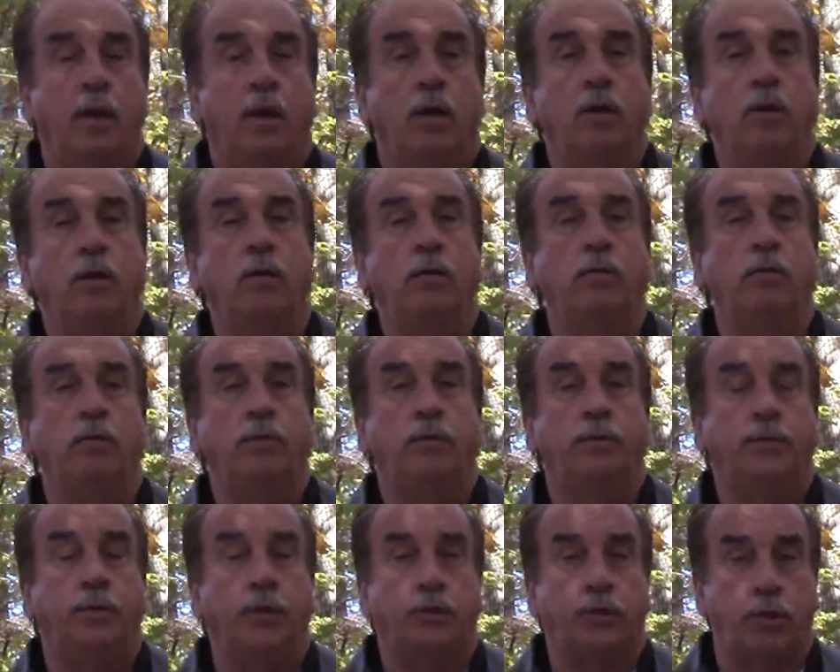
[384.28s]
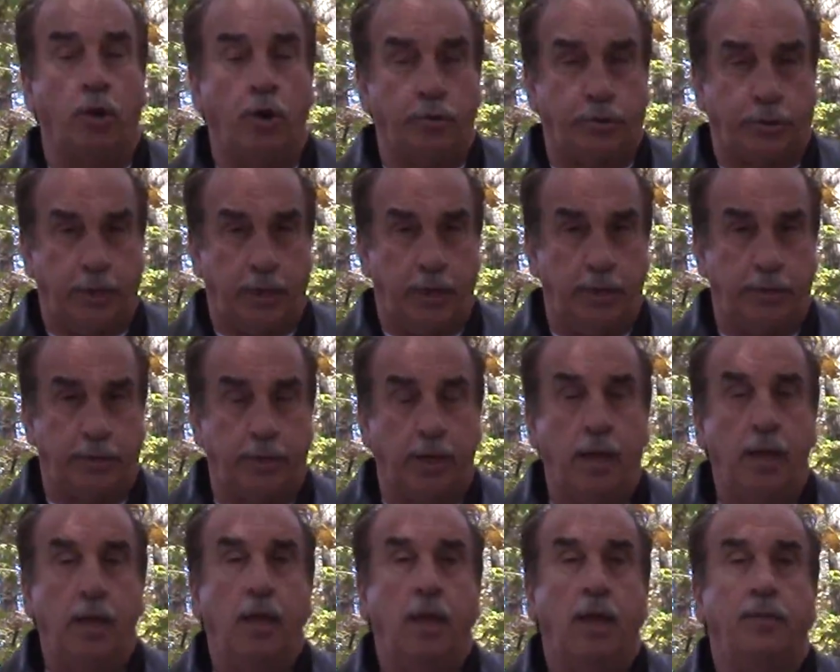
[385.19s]
who the church is,
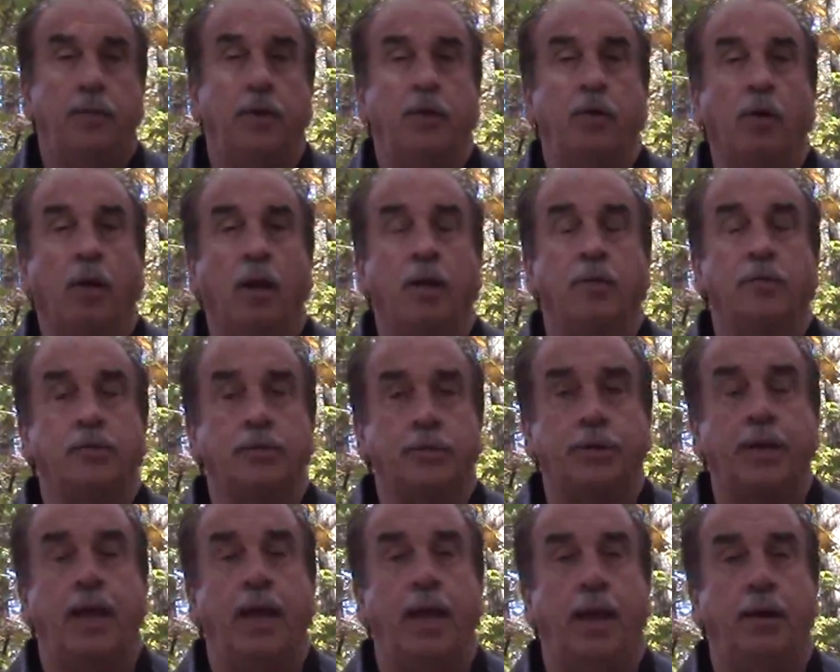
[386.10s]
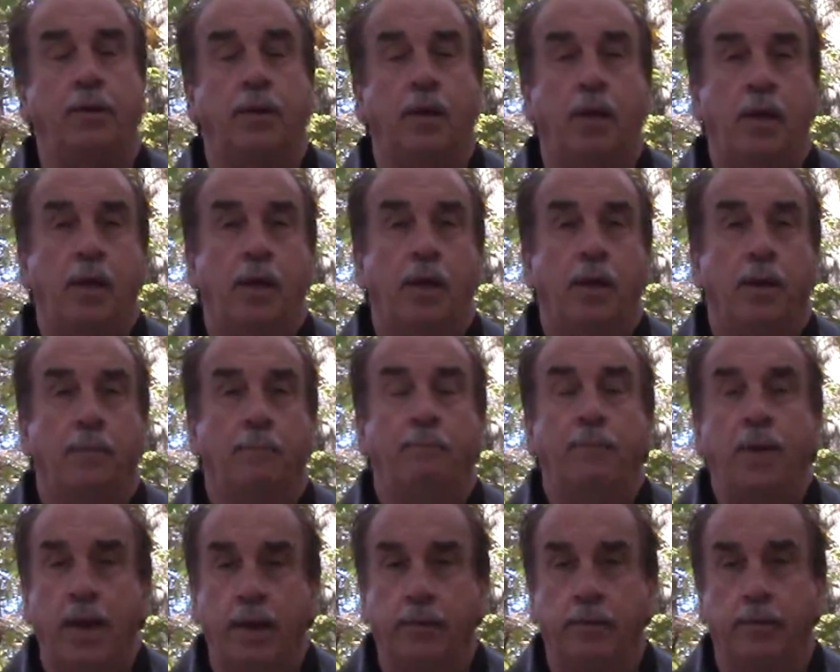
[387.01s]
then you'll understand
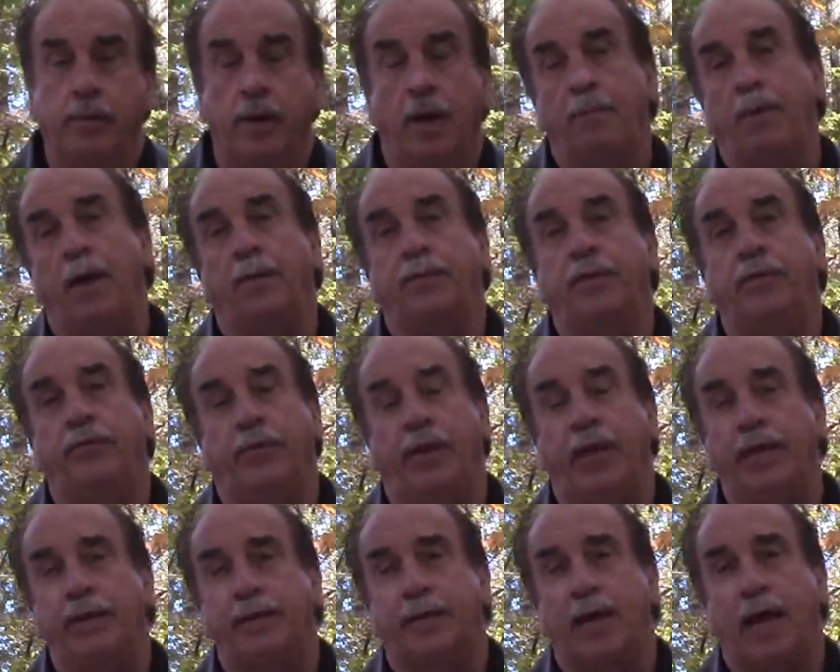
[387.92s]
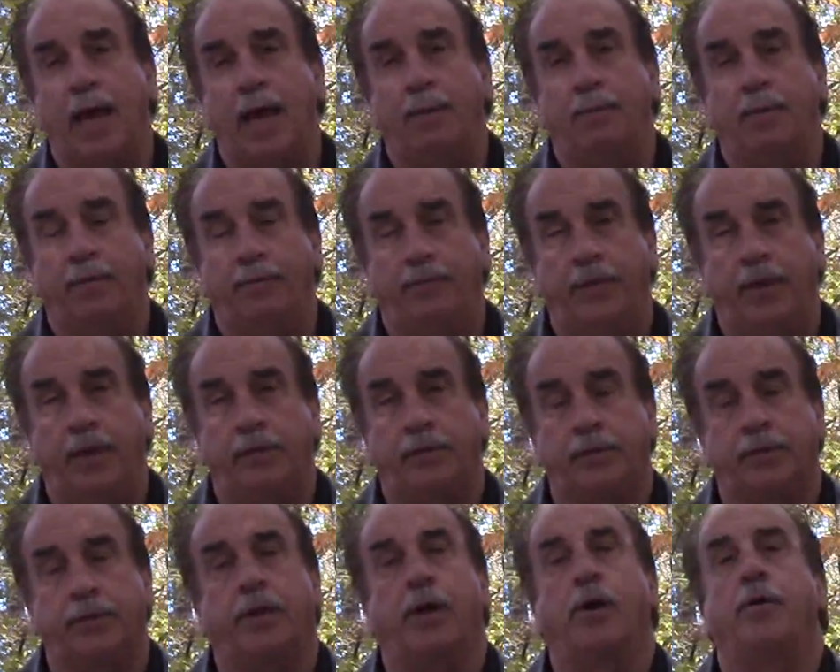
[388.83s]
better about these end time
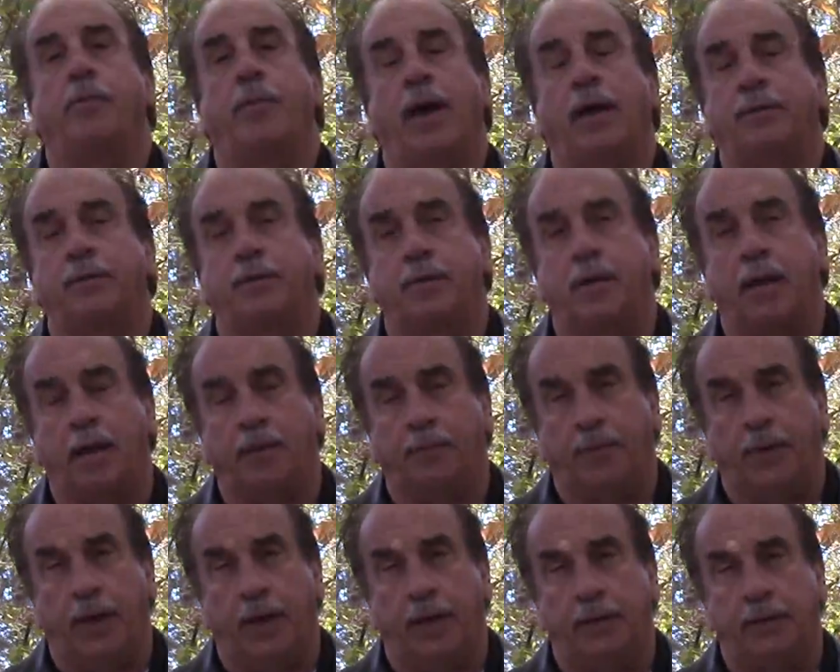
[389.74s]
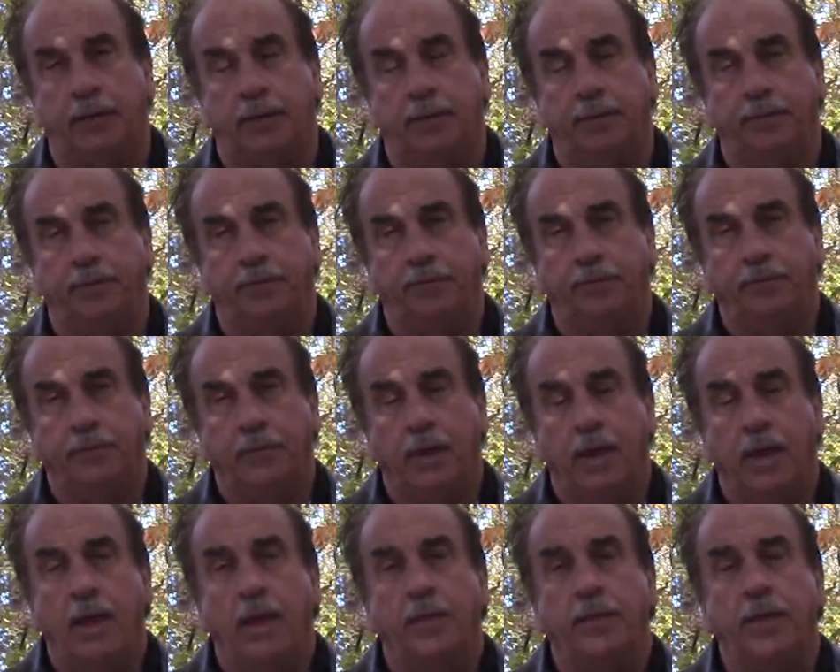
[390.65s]
events that are about to take place.
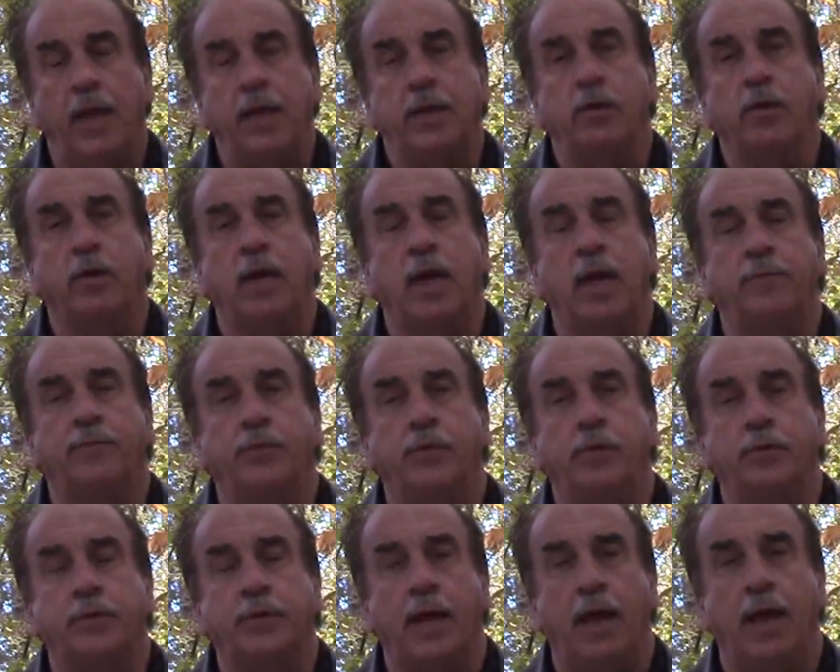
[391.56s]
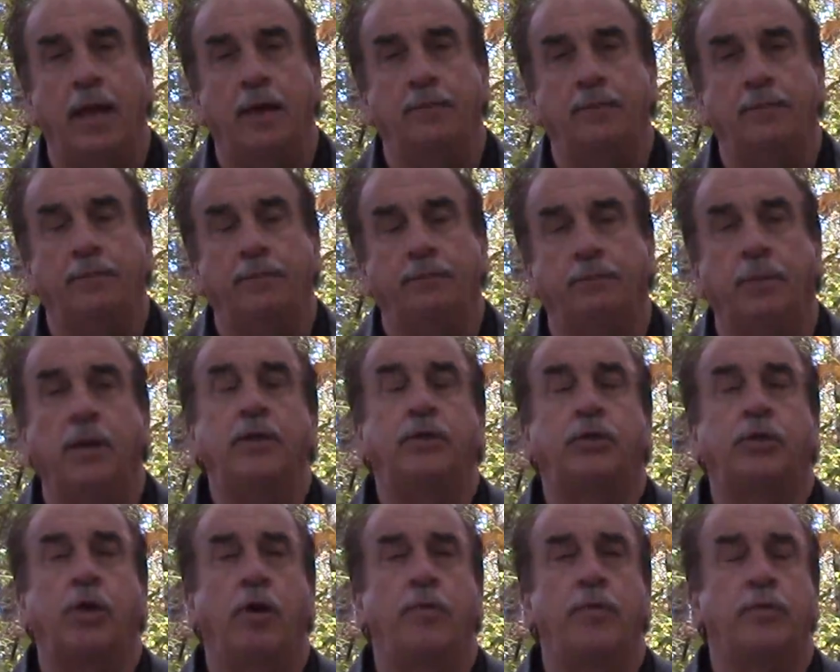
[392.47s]
Thank you again for your time. Please
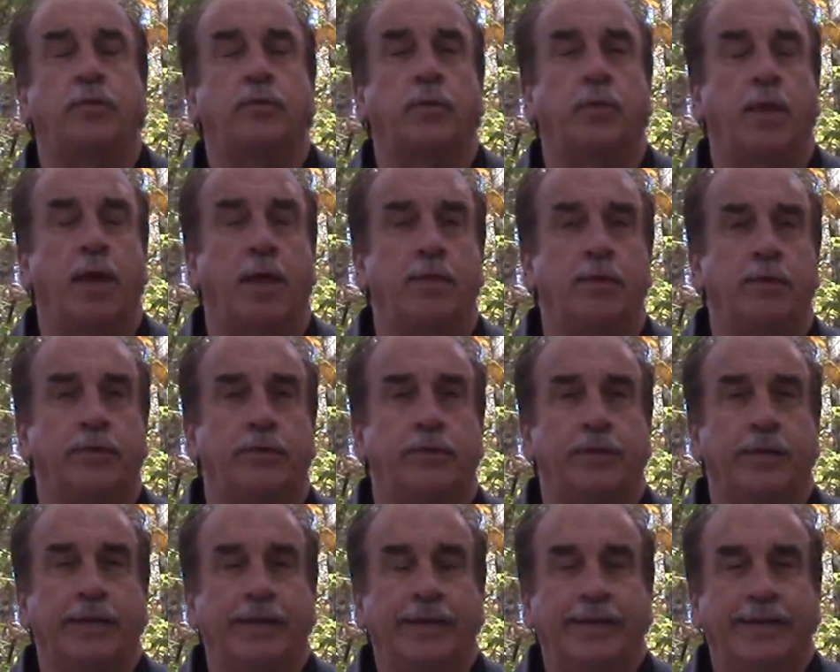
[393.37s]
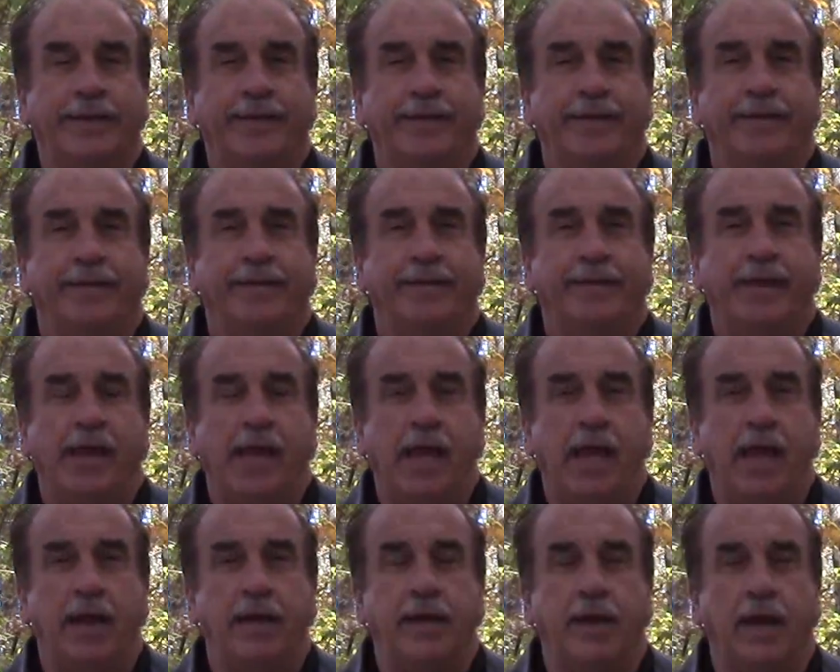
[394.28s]
share this with others.
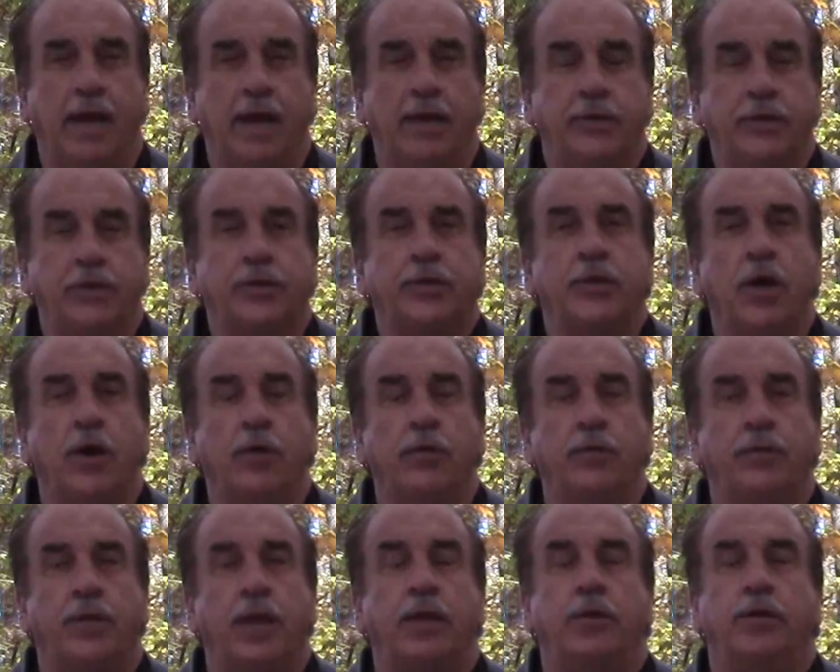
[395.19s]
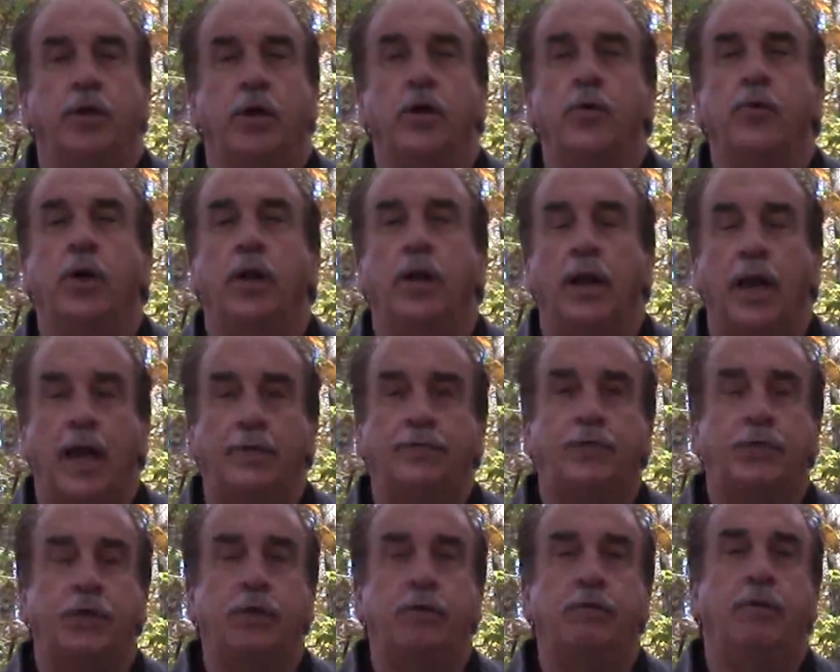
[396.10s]
And uh, just know that Yahuwah
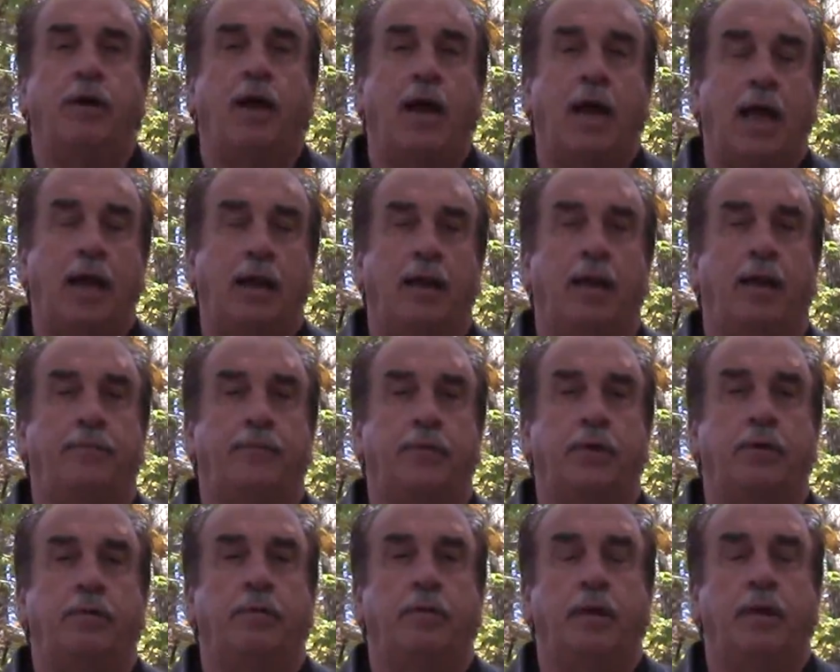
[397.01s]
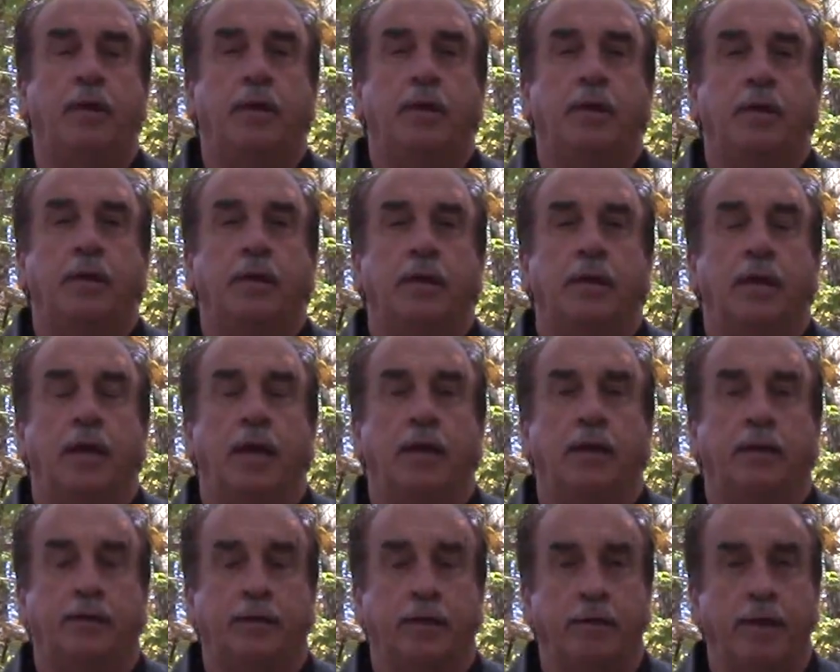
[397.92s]
loves you. I love you.
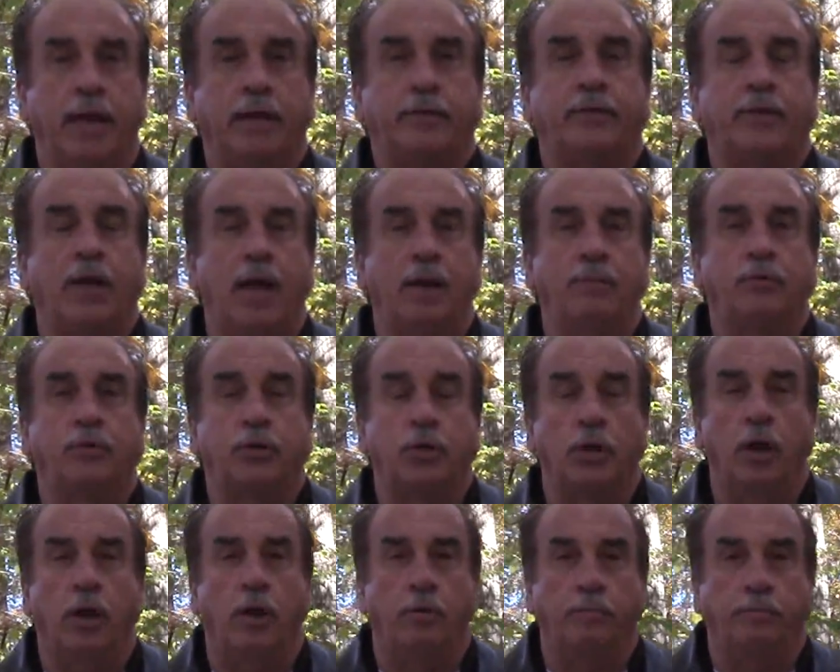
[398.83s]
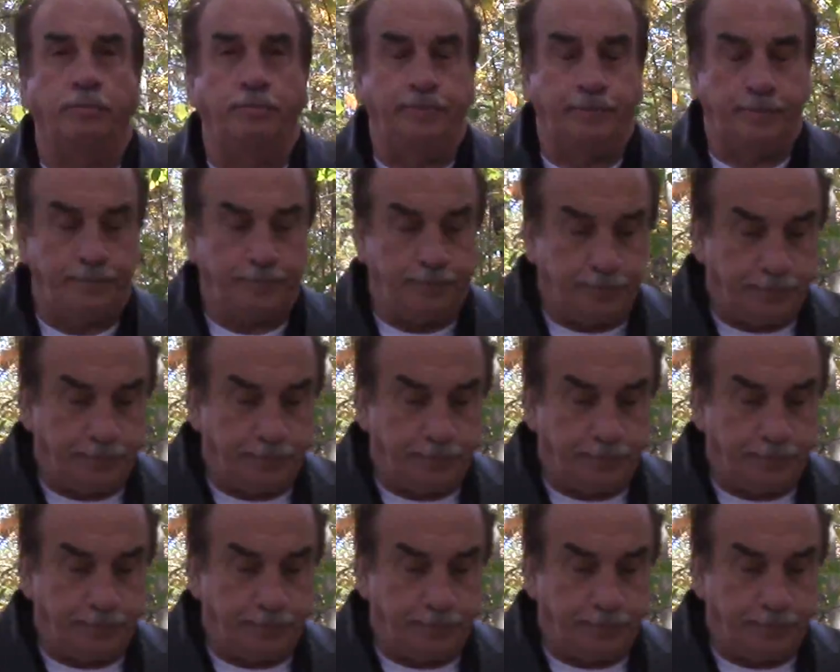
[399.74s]
And until next time, shalom.